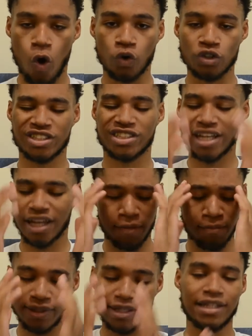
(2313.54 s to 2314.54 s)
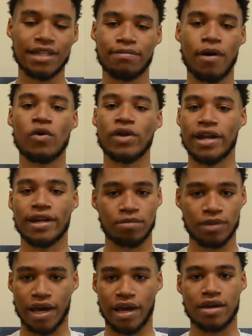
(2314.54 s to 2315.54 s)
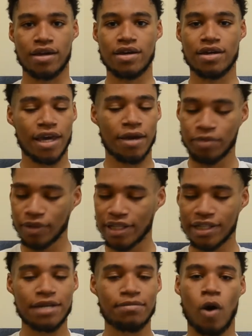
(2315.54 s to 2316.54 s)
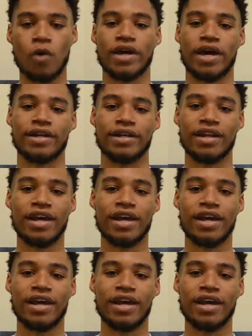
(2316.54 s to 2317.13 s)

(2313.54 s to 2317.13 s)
Just a completely boneheaded play. Completely boneheaded.